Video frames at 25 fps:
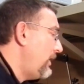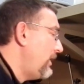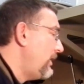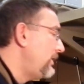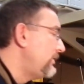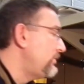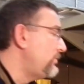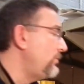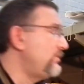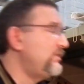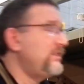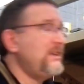
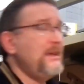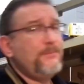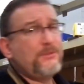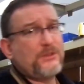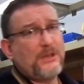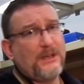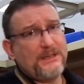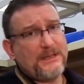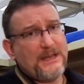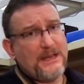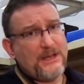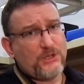So it seems
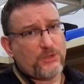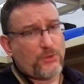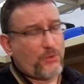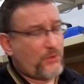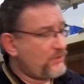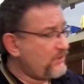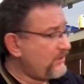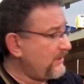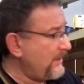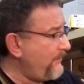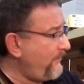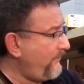like these are a
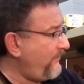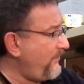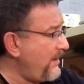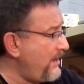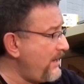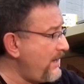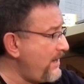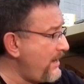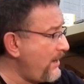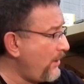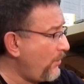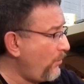slip fit
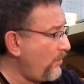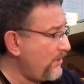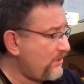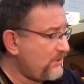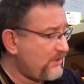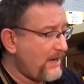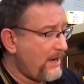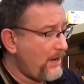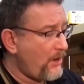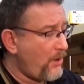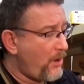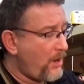in there, which
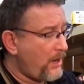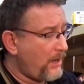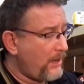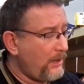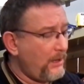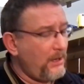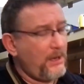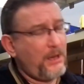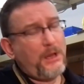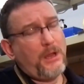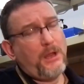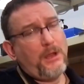they are,
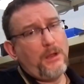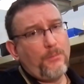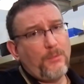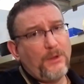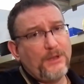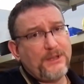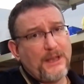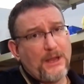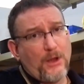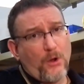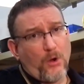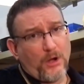but
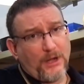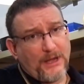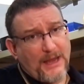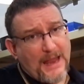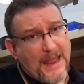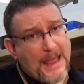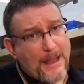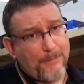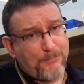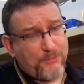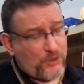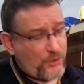they are
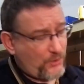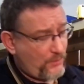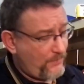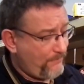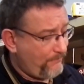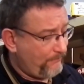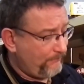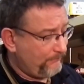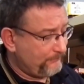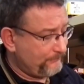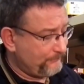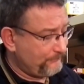captured.
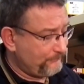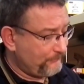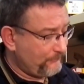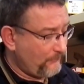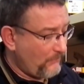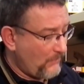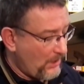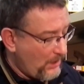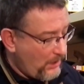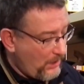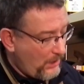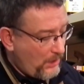
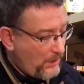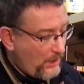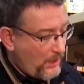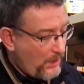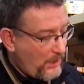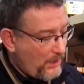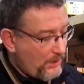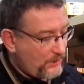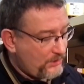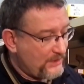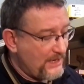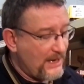
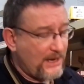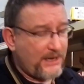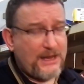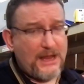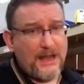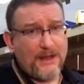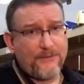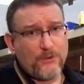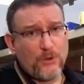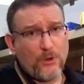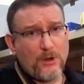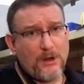So now you
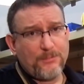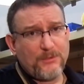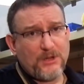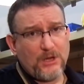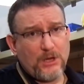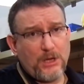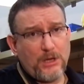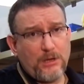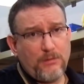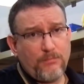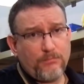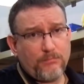have your
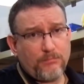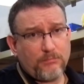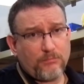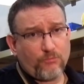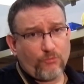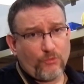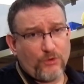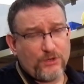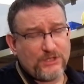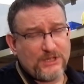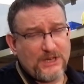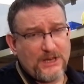empty
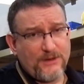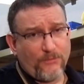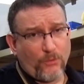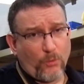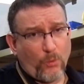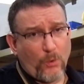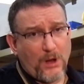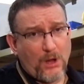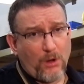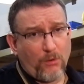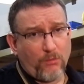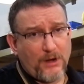receiver
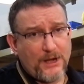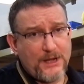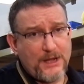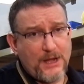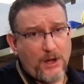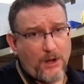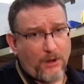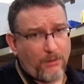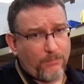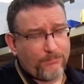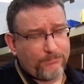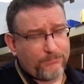well right
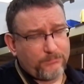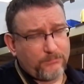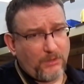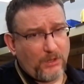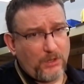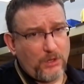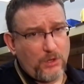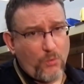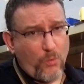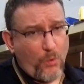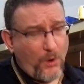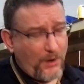here.
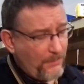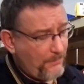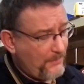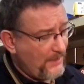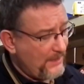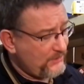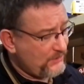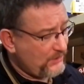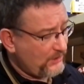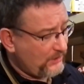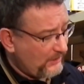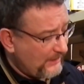You want to
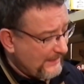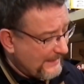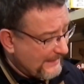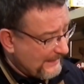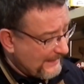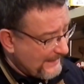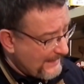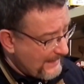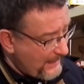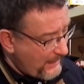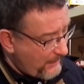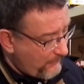basically
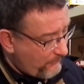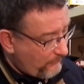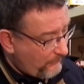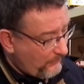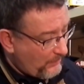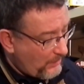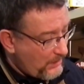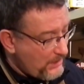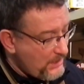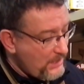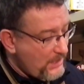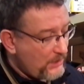clean it.
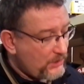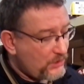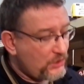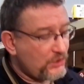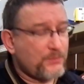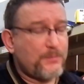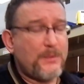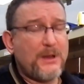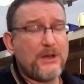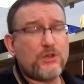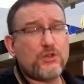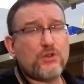
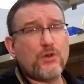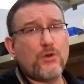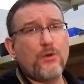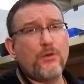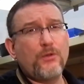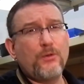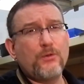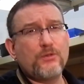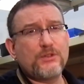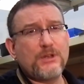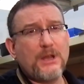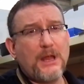Just make sure
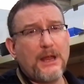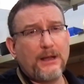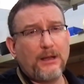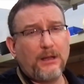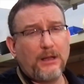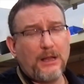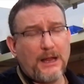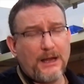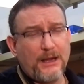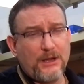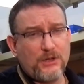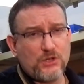there's not a
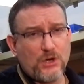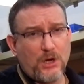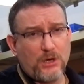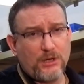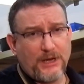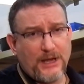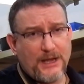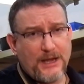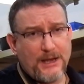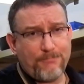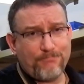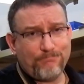lot of junk
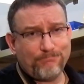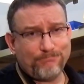in it.